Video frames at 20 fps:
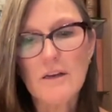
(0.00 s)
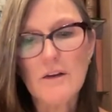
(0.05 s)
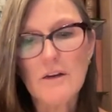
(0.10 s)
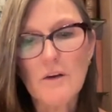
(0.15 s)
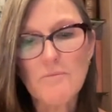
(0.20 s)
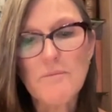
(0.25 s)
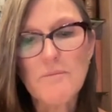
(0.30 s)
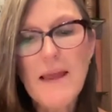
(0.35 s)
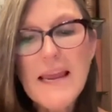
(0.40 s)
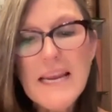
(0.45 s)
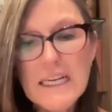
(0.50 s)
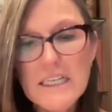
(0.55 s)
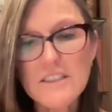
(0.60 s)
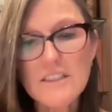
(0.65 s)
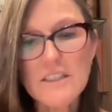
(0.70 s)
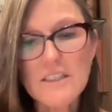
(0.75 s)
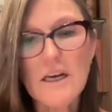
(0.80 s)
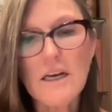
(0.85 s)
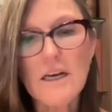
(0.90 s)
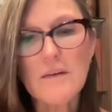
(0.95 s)

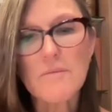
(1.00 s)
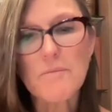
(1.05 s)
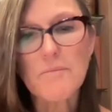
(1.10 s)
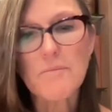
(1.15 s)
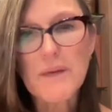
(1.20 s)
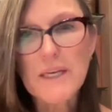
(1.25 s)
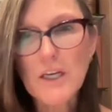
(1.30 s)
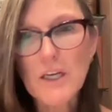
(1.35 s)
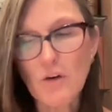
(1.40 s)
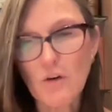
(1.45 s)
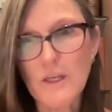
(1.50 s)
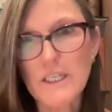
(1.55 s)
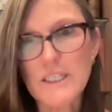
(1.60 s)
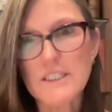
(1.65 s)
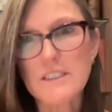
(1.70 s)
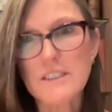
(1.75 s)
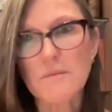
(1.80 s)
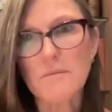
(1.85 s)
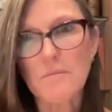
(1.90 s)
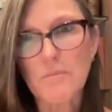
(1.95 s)
makes
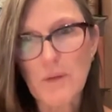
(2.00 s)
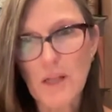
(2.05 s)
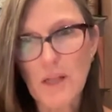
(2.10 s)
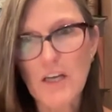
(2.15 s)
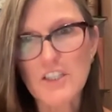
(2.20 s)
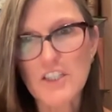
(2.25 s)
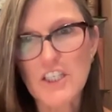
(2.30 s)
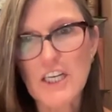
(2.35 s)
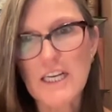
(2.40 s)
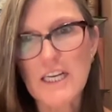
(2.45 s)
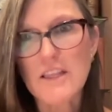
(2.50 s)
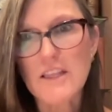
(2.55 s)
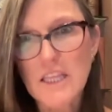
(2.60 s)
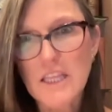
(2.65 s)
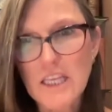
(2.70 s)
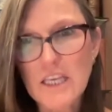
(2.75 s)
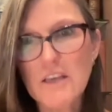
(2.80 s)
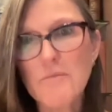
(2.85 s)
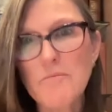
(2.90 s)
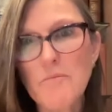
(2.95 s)
Bitcoin's blockchain
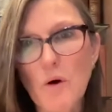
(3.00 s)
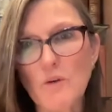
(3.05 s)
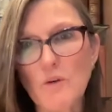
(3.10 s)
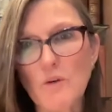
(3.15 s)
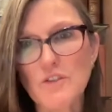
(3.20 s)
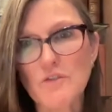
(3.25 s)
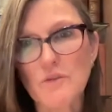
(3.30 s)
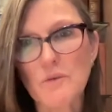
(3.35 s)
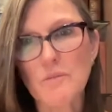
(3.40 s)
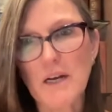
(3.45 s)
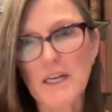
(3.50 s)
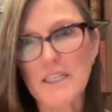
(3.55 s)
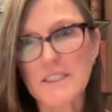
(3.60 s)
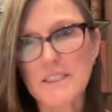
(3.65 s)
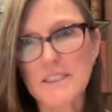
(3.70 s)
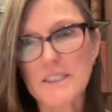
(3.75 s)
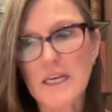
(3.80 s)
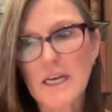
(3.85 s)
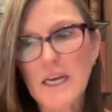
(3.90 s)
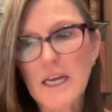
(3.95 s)
the most
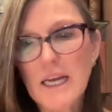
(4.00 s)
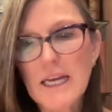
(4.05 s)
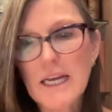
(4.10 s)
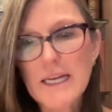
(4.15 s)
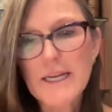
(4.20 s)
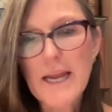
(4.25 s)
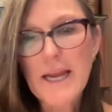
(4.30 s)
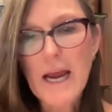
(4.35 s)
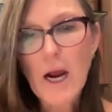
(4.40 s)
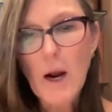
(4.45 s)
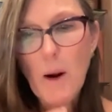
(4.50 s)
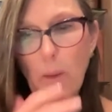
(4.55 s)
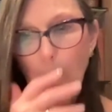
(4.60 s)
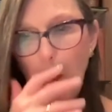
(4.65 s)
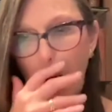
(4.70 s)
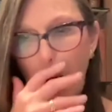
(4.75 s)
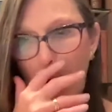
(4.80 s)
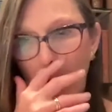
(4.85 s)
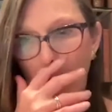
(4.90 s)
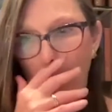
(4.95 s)
robust. Now,
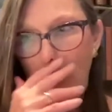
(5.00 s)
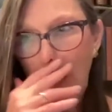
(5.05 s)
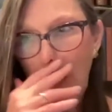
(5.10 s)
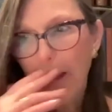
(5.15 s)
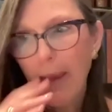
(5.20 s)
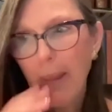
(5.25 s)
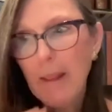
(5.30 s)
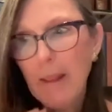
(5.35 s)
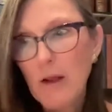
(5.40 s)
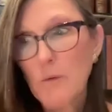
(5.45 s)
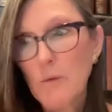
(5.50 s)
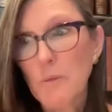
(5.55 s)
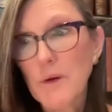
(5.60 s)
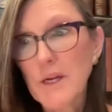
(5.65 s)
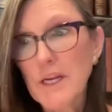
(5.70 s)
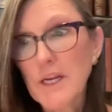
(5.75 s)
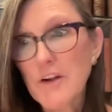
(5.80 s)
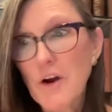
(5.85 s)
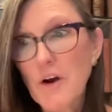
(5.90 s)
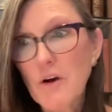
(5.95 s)

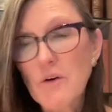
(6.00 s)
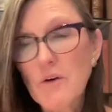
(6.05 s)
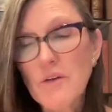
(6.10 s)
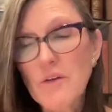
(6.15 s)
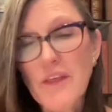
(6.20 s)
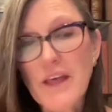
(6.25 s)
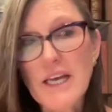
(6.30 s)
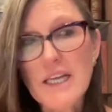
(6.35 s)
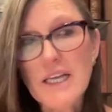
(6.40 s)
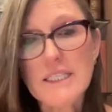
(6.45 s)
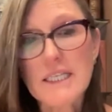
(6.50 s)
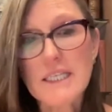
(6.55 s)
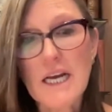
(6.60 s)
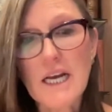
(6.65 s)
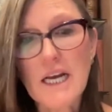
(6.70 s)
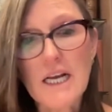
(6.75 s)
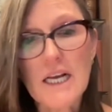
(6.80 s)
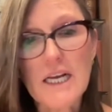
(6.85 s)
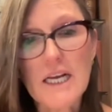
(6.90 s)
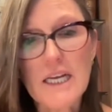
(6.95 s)
we know that
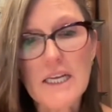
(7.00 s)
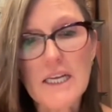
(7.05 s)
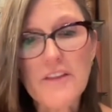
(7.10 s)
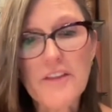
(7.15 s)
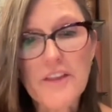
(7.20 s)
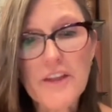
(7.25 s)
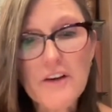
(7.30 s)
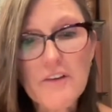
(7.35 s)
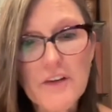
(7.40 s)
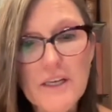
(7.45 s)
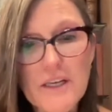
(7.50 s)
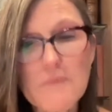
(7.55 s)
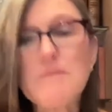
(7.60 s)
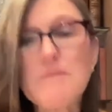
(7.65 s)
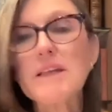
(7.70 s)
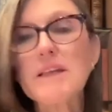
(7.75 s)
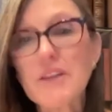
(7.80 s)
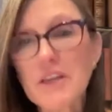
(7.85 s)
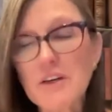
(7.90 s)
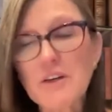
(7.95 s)

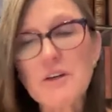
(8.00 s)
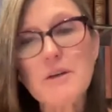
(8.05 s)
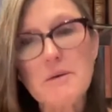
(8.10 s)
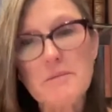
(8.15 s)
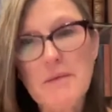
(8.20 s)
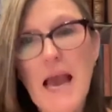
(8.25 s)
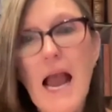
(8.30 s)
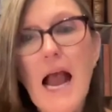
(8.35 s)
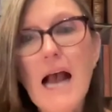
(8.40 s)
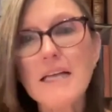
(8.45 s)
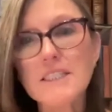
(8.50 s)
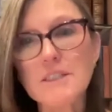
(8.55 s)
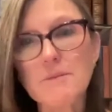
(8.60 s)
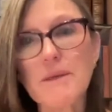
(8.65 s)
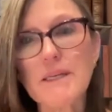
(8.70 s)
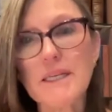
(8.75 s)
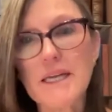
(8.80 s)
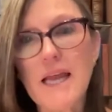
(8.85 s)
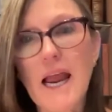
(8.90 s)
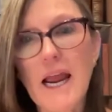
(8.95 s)
Ethereum has
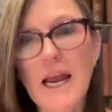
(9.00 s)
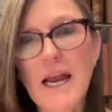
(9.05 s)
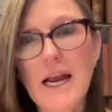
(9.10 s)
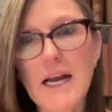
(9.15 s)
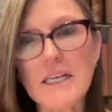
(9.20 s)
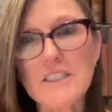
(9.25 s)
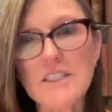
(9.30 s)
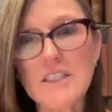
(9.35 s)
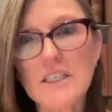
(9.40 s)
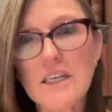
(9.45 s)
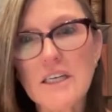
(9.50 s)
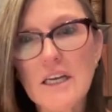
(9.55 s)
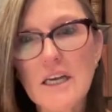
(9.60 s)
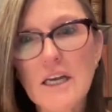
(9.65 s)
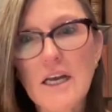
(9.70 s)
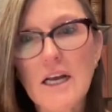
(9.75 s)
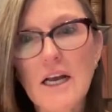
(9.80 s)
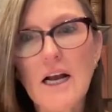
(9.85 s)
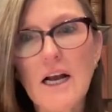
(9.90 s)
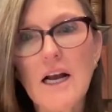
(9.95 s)
been hacked,
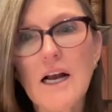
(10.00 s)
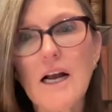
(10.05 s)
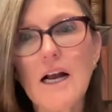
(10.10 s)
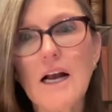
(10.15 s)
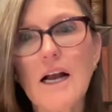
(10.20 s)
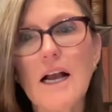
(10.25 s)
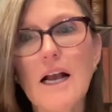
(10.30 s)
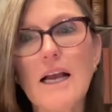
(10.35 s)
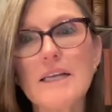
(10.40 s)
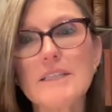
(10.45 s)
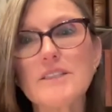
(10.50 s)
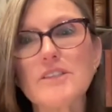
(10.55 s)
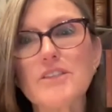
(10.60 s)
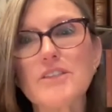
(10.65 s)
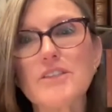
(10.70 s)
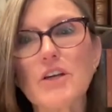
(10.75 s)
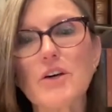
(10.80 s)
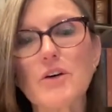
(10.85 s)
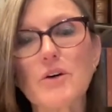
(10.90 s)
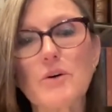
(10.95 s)
and
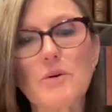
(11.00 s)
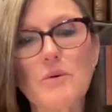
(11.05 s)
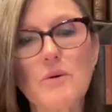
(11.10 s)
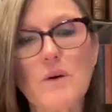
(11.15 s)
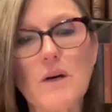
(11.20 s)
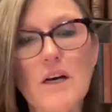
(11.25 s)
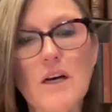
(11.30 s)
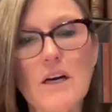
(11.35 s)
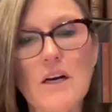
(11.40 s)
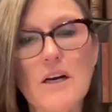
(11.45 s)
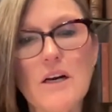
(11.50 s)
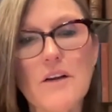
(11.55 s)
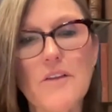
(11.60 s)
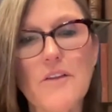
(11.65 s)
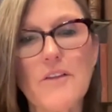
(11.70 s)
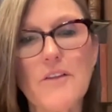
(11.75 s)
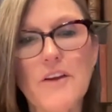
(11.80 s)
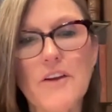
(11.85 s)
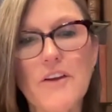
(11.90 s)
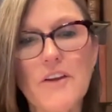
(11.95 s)
so
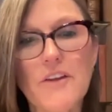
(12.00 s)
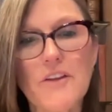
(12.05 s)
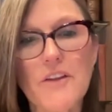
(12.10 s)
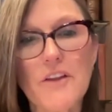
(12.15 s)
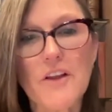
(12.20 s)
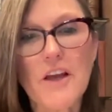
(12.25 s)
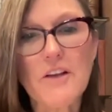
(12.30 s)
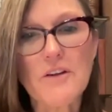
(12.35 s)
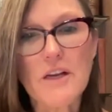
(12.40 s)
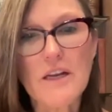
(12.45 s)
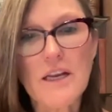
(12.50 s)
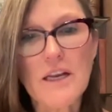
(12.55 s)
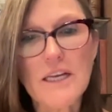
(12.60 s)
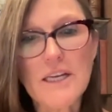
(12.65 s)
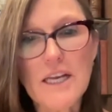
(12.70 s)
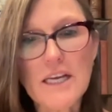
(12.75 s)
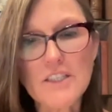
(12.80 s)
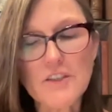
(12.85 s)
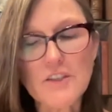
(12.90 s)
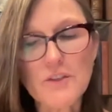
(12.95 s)
and
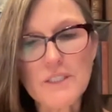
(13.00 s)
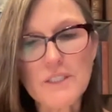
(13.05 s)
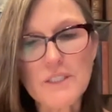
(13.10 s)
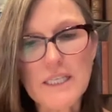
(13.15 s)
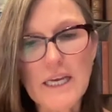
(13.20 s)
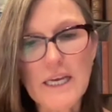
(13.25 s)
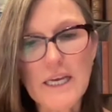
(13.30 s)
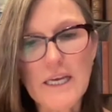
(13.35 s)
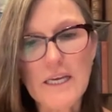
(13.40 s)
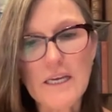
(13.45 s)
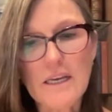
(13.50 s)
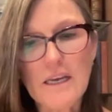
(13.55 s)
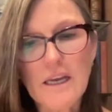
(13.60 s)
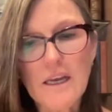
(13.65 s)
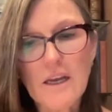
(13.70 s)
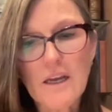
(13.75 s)
as you say,